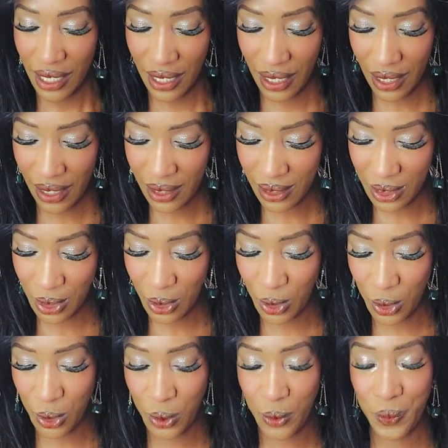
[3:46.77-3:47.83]
Yeah, you
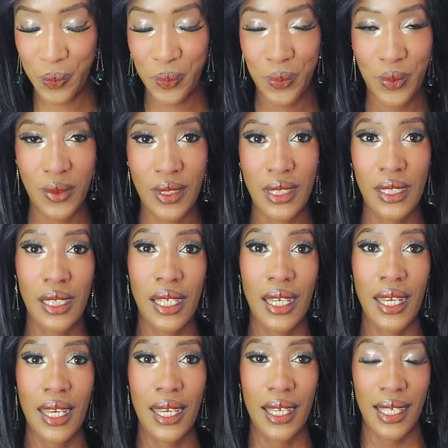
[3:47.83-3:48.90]
know.
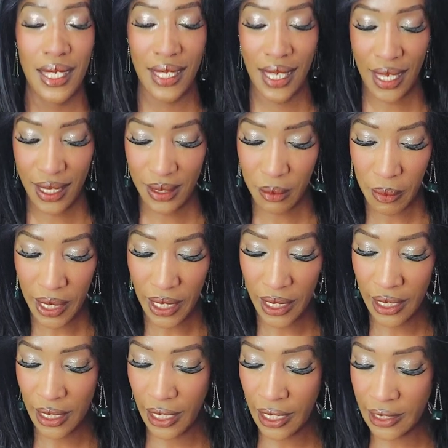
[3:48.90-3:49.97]
Yeah,
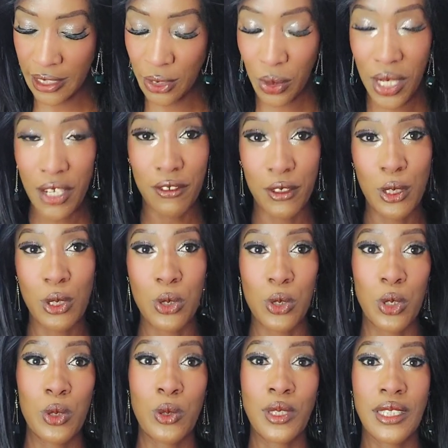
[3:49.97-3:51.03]
but this one I've also
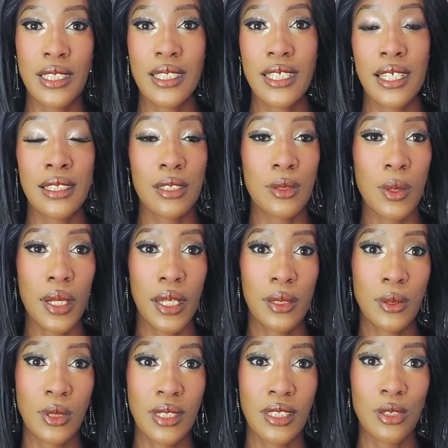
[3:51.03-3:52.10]
used it, and this one I
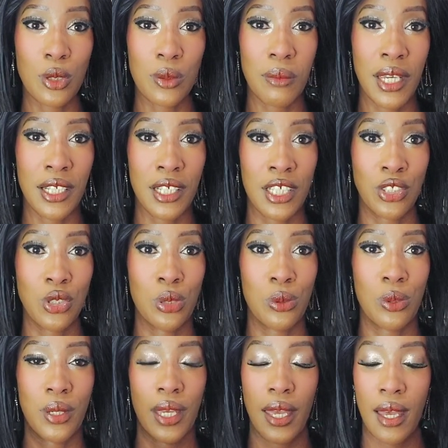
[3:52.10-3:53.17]
used it on my
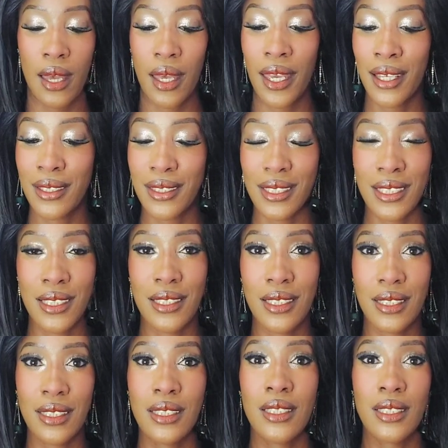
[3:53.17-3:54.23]
natural hair, and
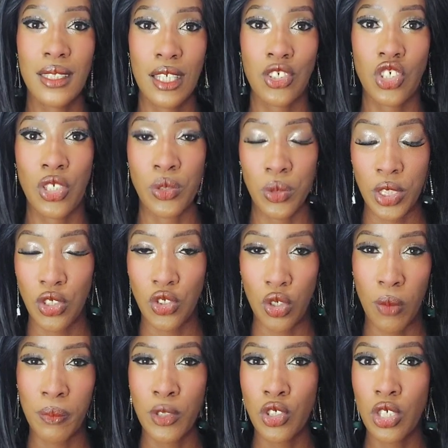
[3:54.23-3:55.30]
it did such a great
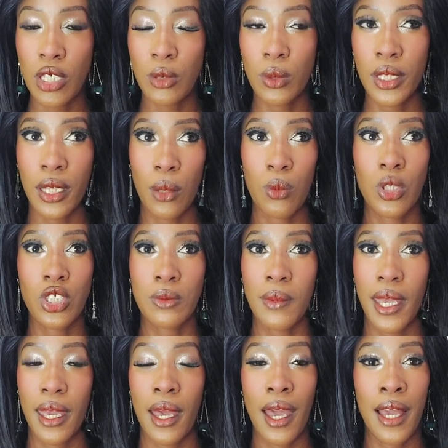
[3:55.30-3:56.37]
job. Usually when I wash
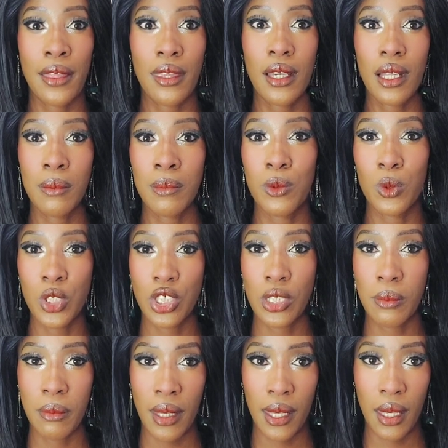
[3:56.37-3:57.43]
my hair, I think I'll be
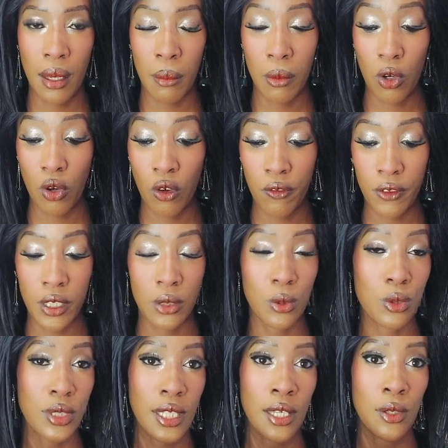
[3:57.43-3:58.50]
washing my hair more often
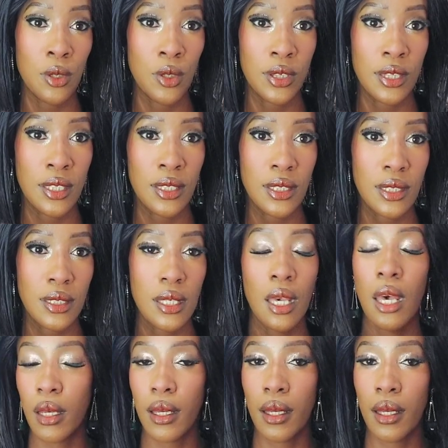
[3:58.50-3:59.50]
because I got this.